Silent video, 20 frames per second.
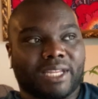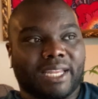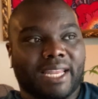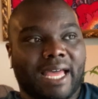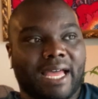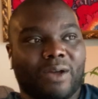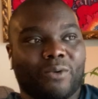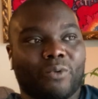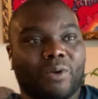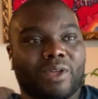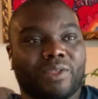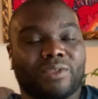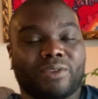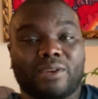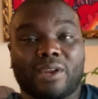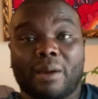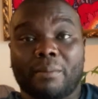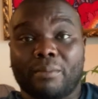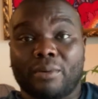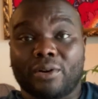lot with
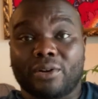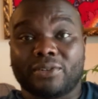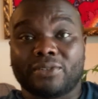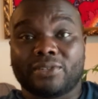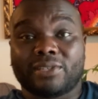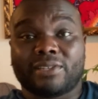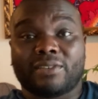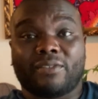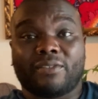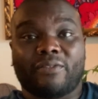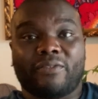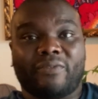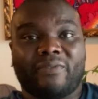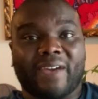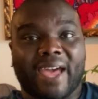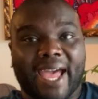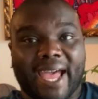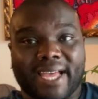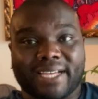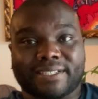numbers,
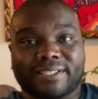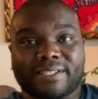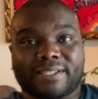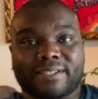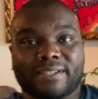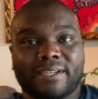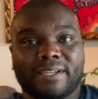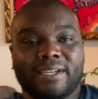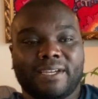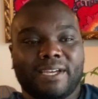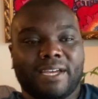facts,